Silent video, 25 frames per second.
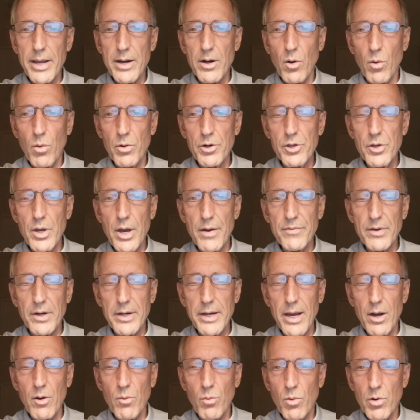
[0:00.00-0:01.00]
or you have a
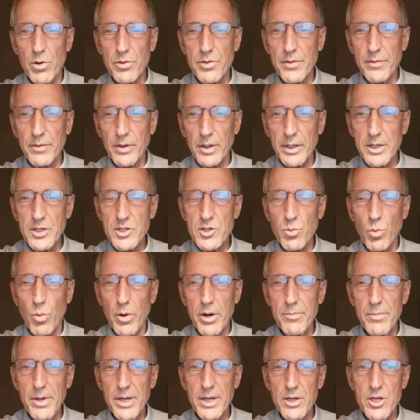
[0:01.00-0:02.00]
net worth at least
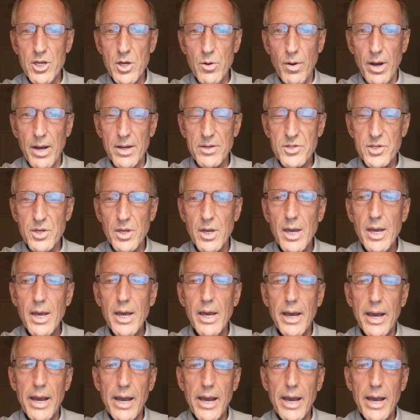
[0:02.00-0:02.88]
1 million US